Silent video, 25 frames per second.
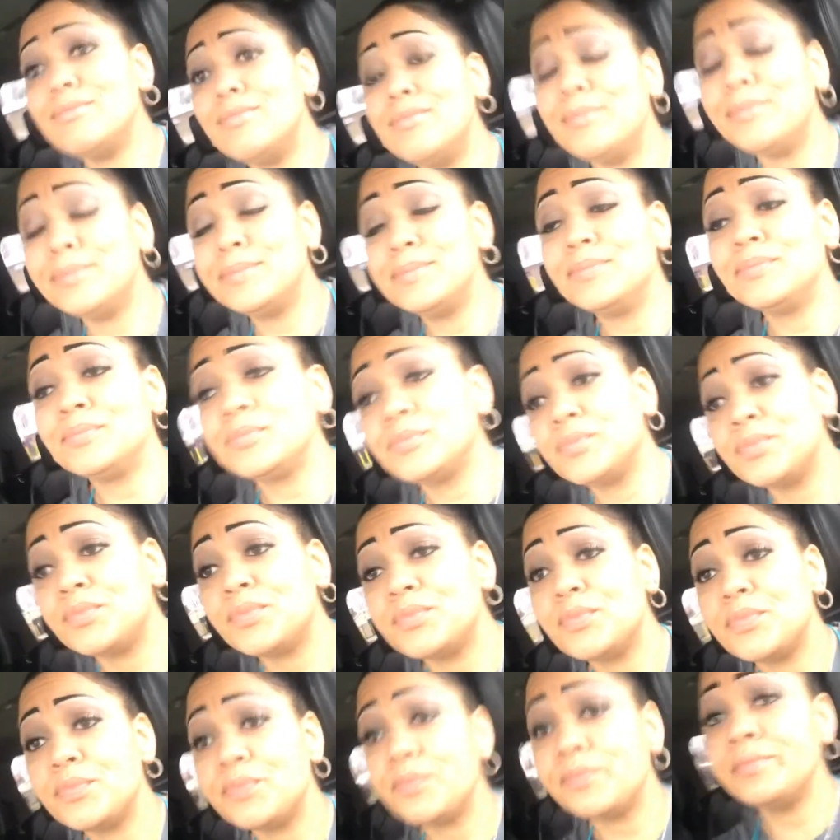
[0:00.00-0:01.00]
trying to
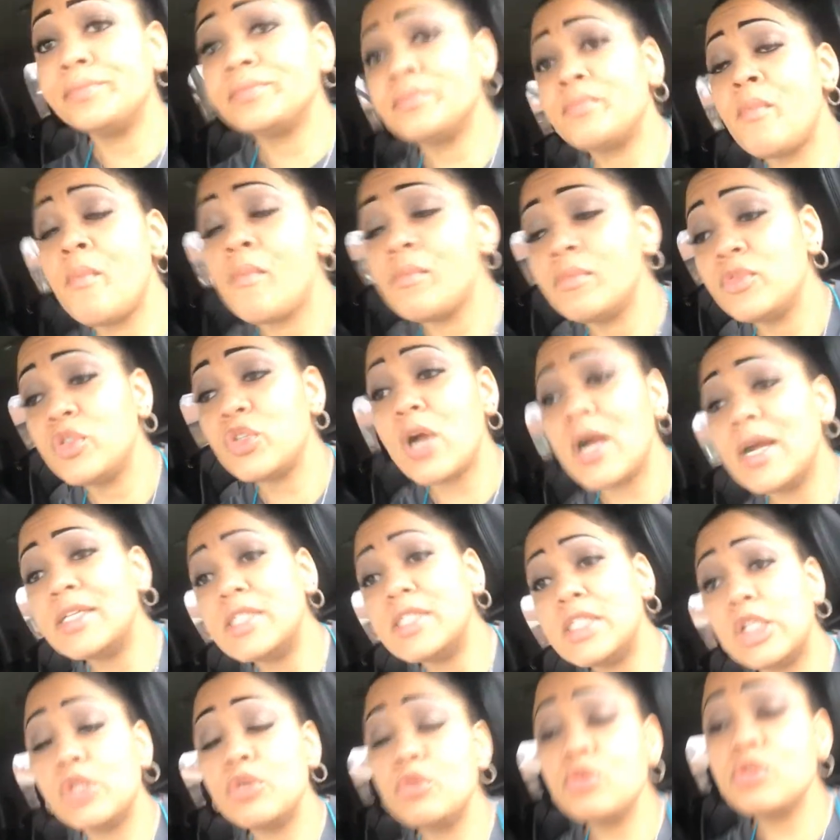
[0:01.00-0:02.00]
lose more weight.
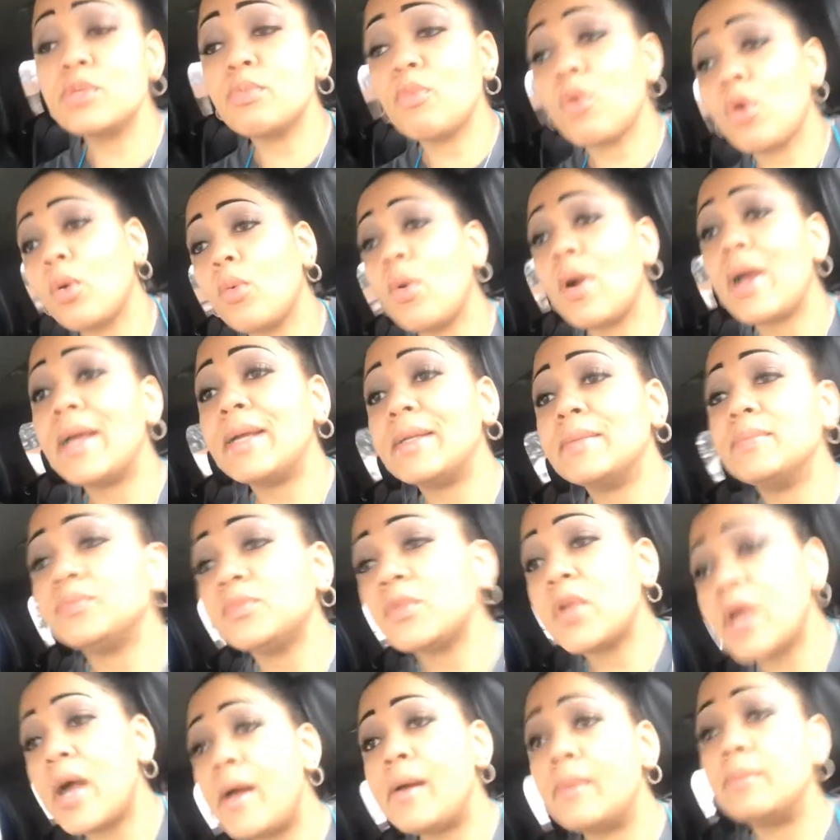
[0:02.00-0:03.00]

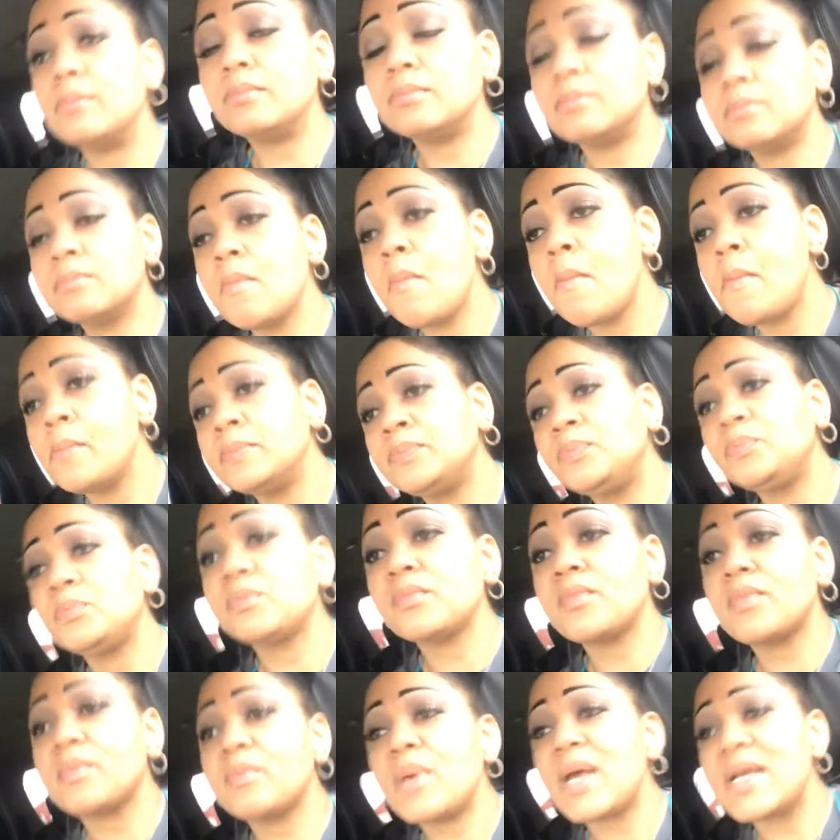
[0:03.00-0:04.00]
Basically, I've made
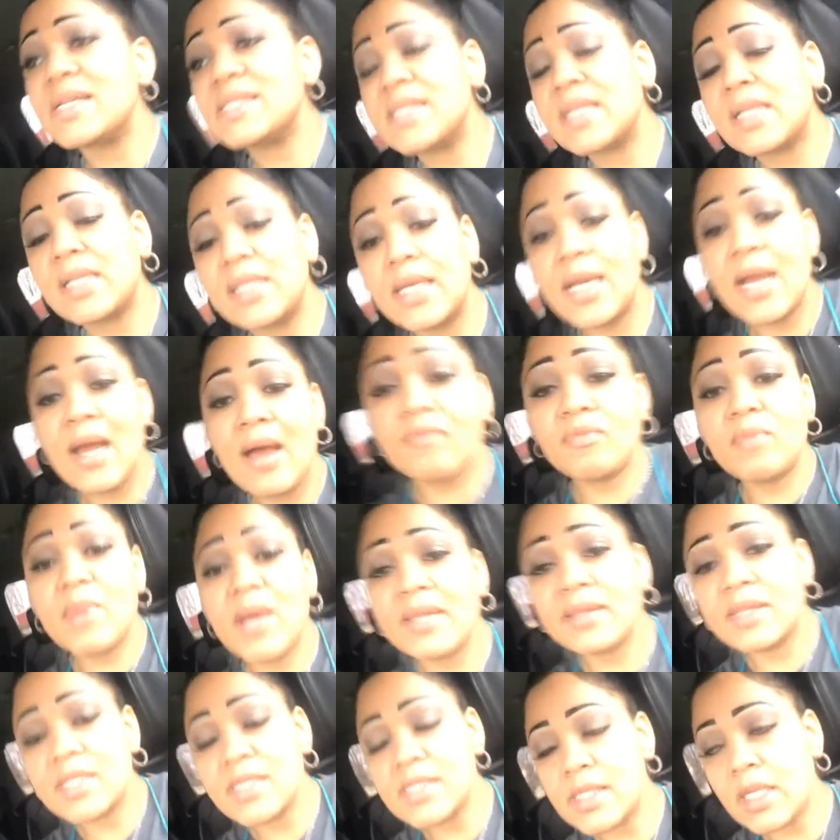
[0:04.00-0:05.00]
this a
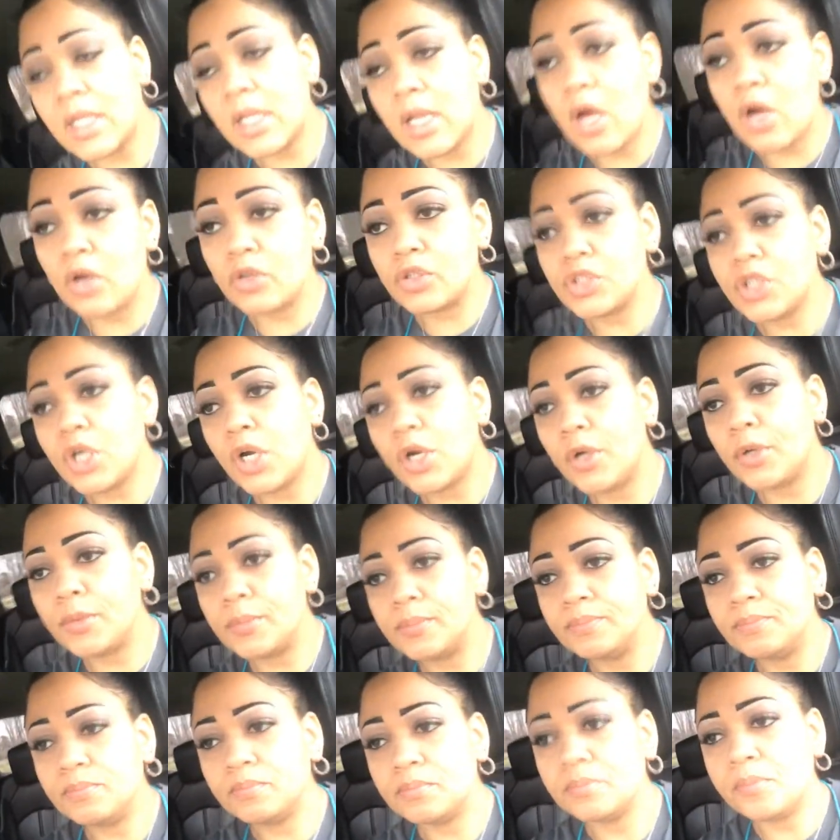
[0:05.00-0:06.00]
long-term goal,
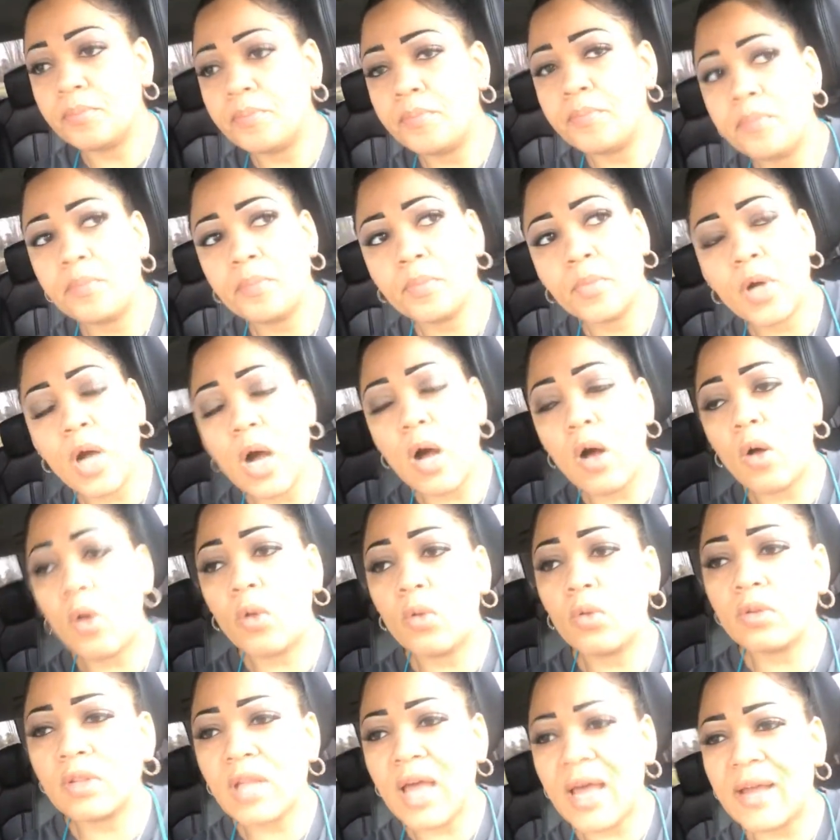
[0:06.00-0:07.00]

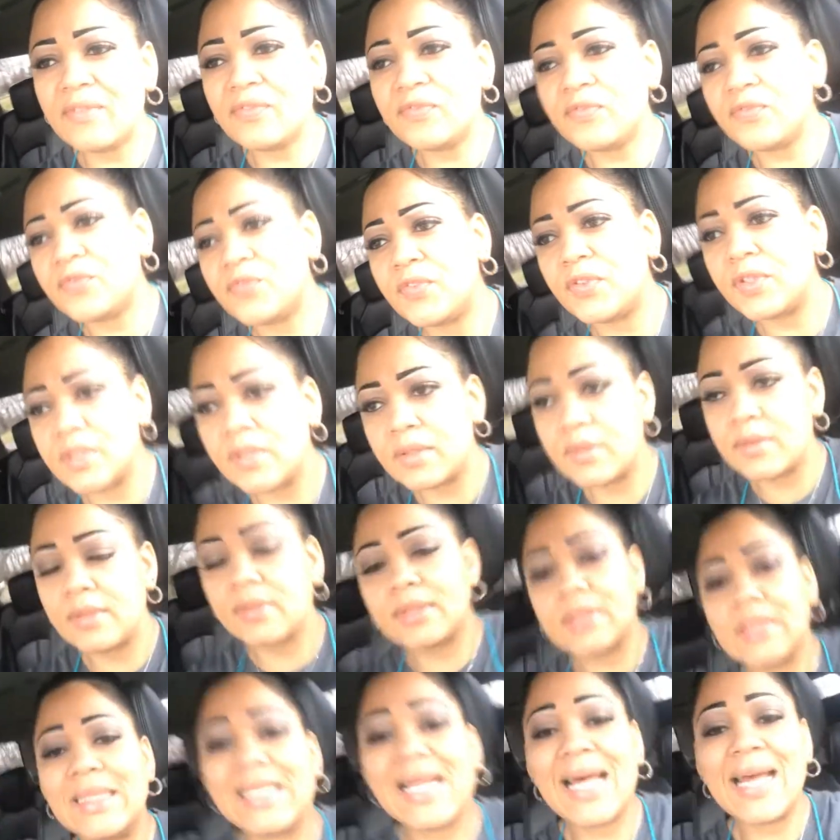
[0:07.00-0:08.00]
life
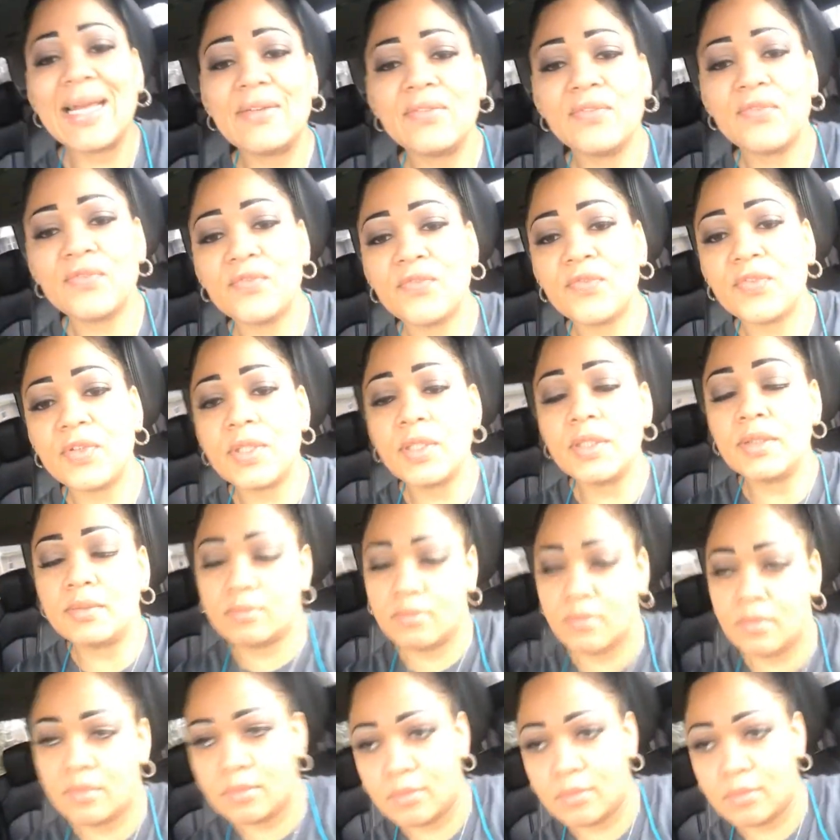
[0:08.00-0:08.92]
goal,